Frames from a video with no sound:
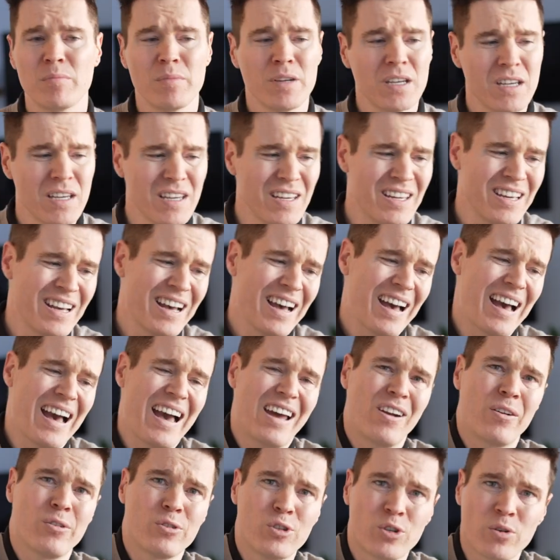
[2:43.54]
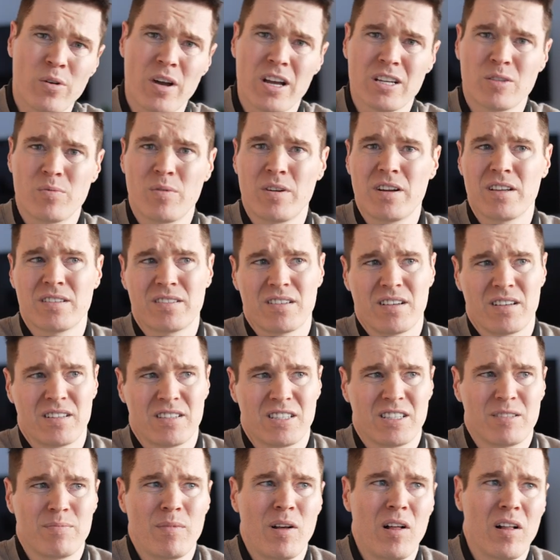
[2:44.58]
me, I don't trust when it's a
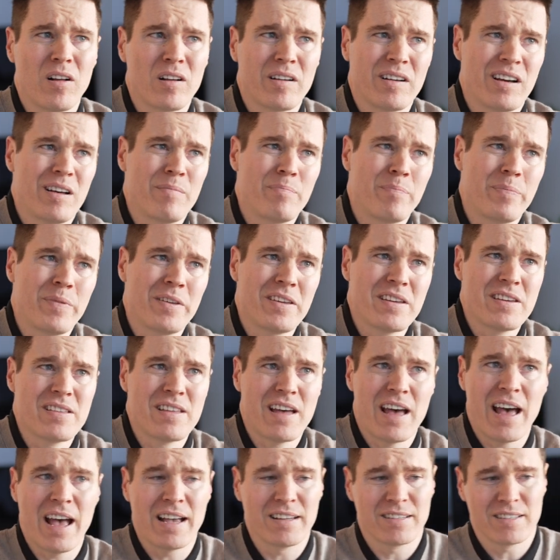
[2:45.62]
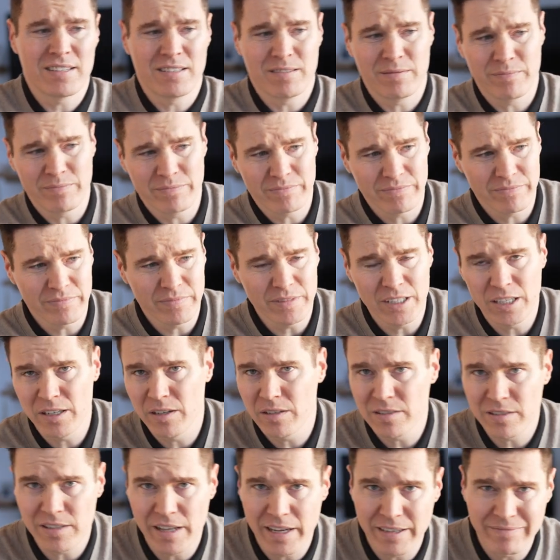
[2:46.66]
small company that hasn't,
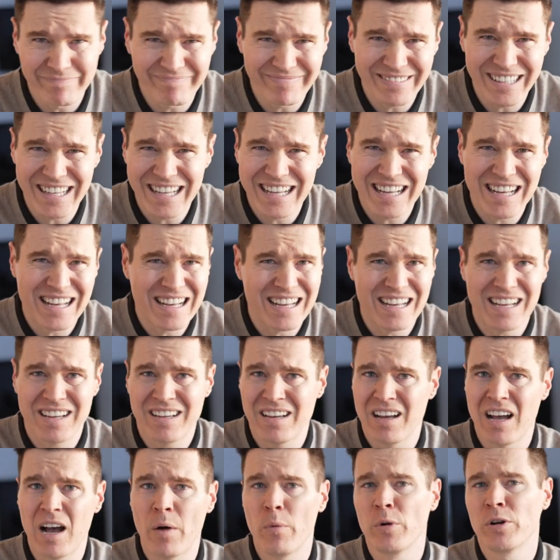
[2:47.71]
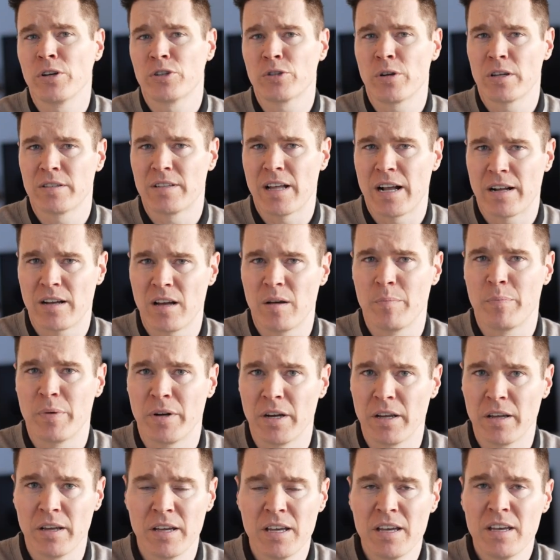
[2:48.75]
it's I wouldn't trust that
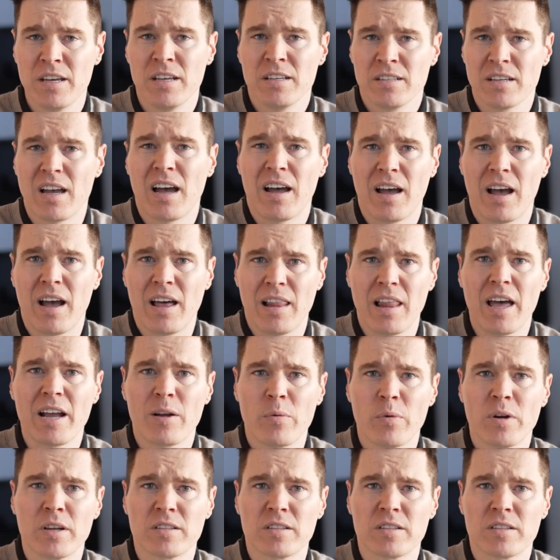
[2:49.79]
company. I like when